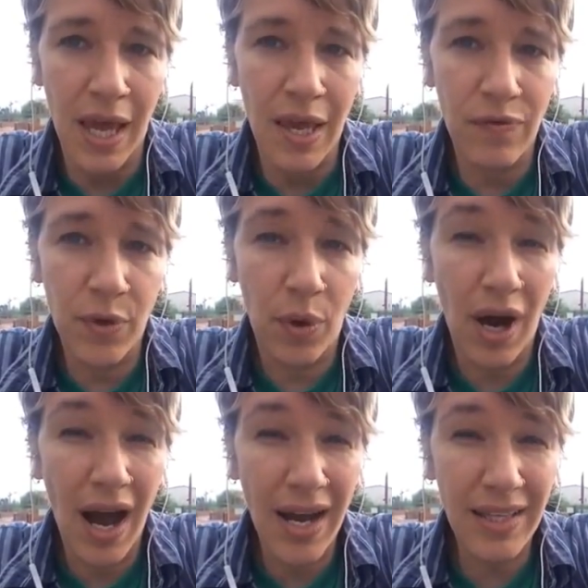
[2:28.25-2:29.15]
if you are
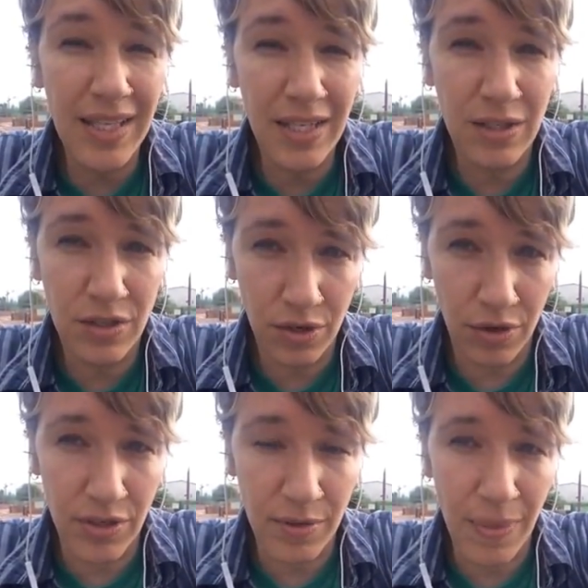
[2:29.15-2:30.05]
highly
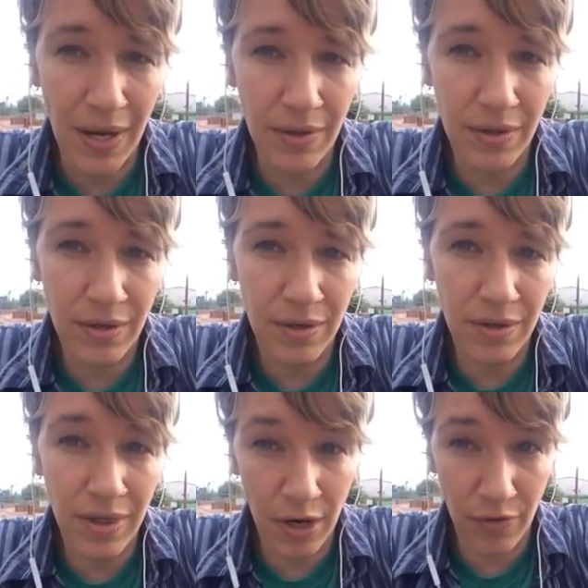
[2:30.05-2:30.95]
concerned about
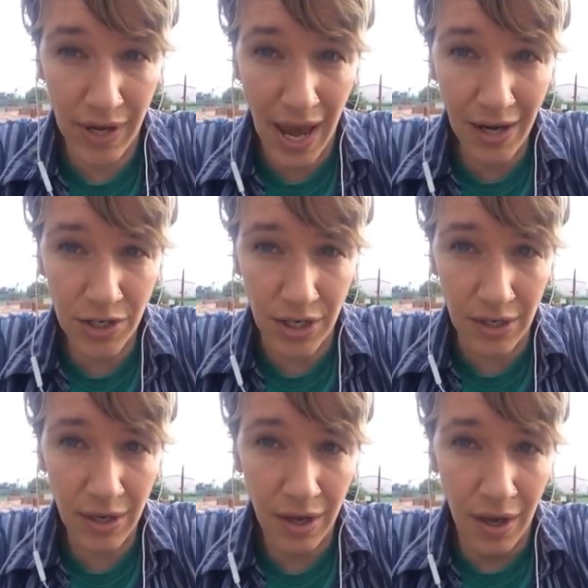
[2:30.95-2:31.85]
their
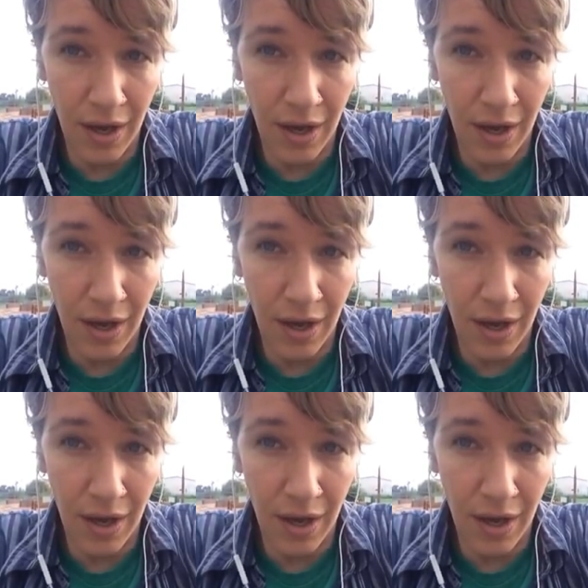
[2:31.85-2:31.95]
reaction.